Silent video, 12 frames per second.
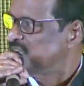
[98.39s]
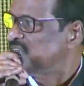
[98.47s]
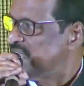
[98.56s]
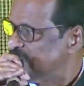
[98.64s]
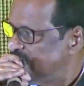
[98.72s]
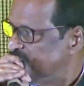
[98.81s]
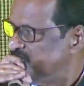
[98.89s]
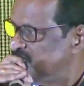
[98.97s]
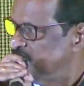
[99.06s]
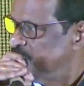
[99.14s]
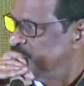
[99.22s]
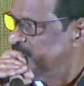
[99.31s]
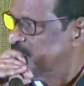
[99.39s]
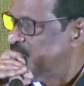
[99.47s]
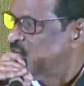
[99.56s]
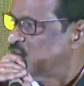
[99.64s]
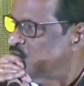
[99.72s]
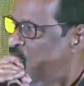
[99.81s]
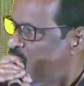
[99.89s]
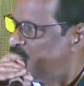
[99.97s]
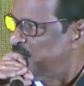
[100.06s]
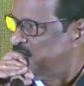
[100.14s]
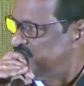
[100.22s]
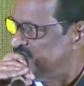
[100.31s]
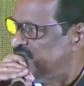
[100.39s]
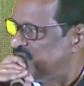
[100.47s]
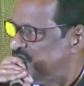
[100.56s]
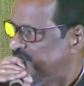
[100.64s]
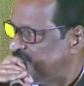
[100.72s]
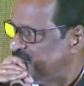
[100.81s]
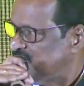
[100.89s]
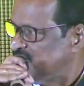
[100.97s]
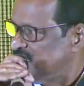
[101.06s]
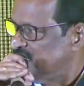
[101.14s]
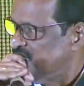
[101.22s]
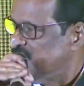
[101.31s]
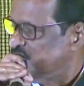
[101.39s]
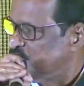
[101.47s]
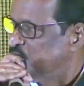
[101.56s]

nativism, nor was he attracted to